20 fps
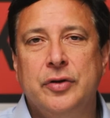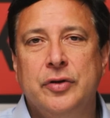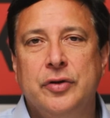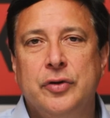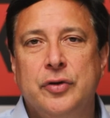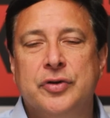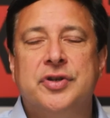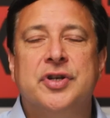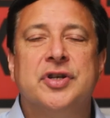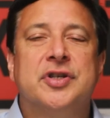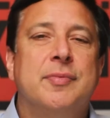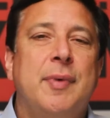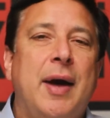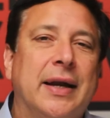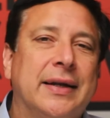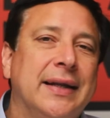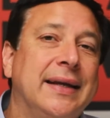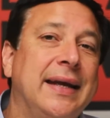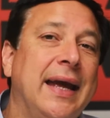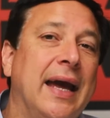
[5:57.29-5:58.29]
Your
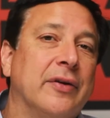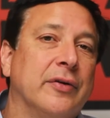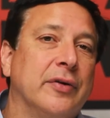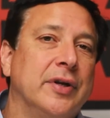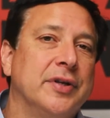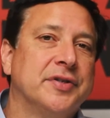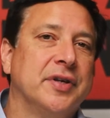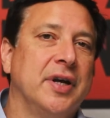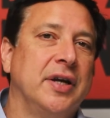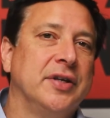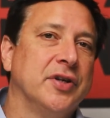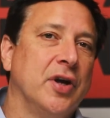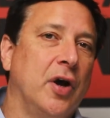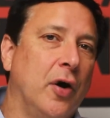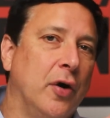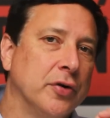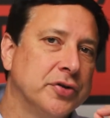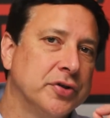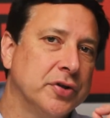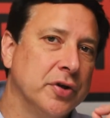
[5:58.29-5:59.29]
systematically gathering insights
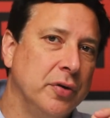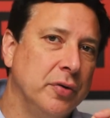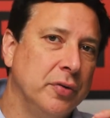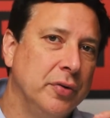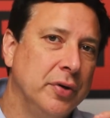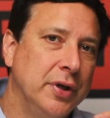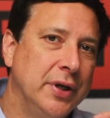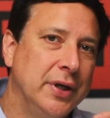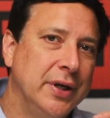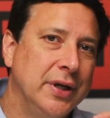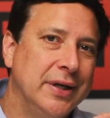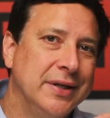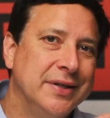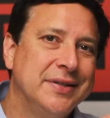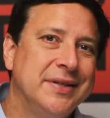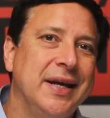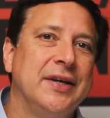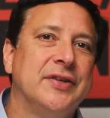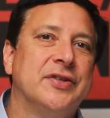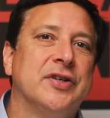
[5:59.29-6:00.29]
also
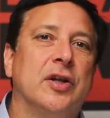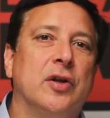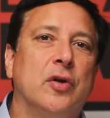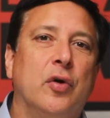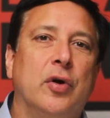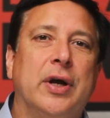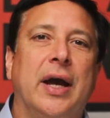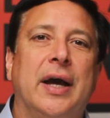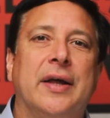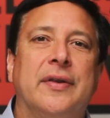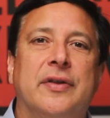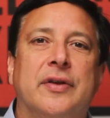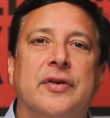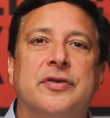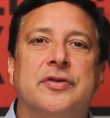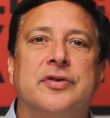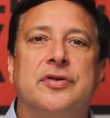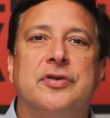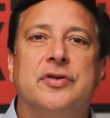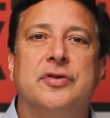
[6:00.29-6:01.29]
takes a look at the
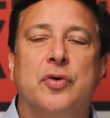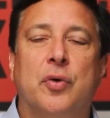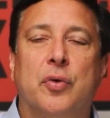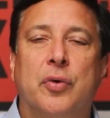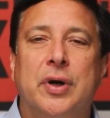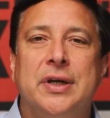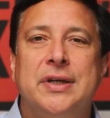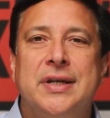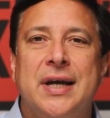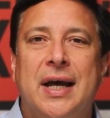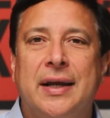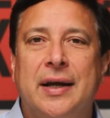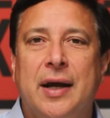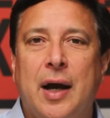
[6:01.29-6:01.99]
storytelling